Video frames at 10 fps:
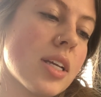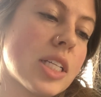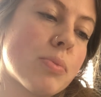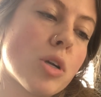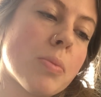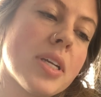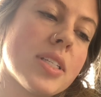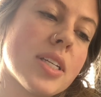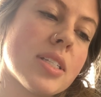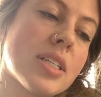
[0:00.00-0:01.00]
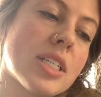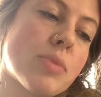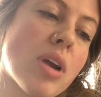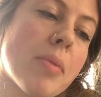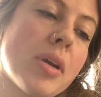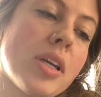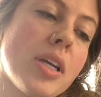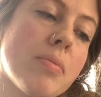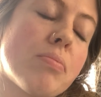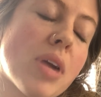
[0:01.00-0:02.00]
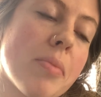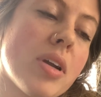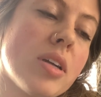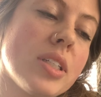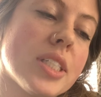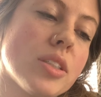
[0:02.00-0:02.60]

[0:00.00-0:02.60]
Its purpose is that it's primarily